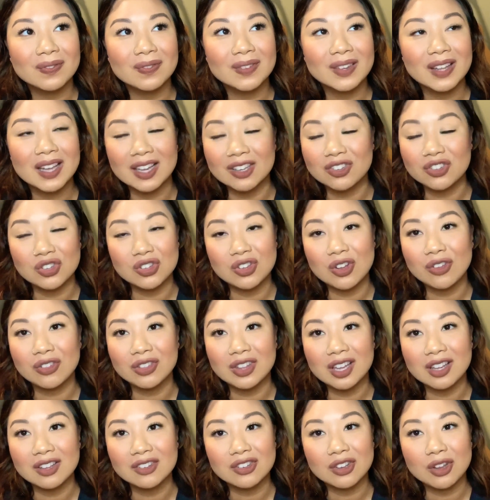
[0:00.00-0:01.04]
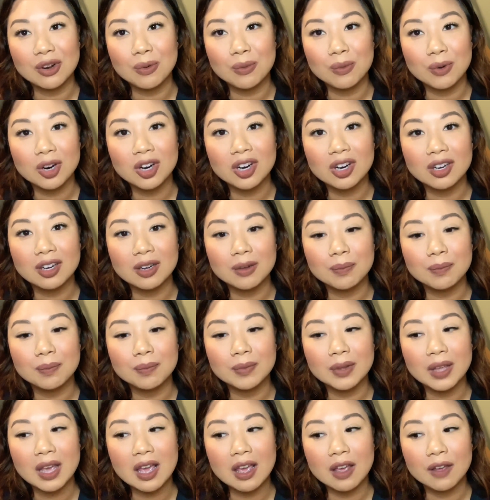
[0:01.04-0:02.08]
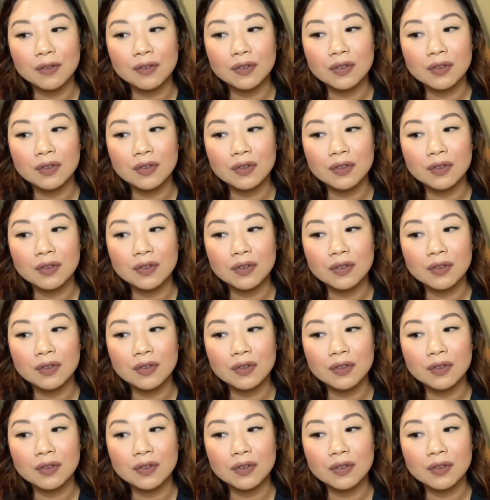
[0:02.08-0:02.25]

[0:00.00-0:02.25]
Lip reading: just don't think it's gonna work. If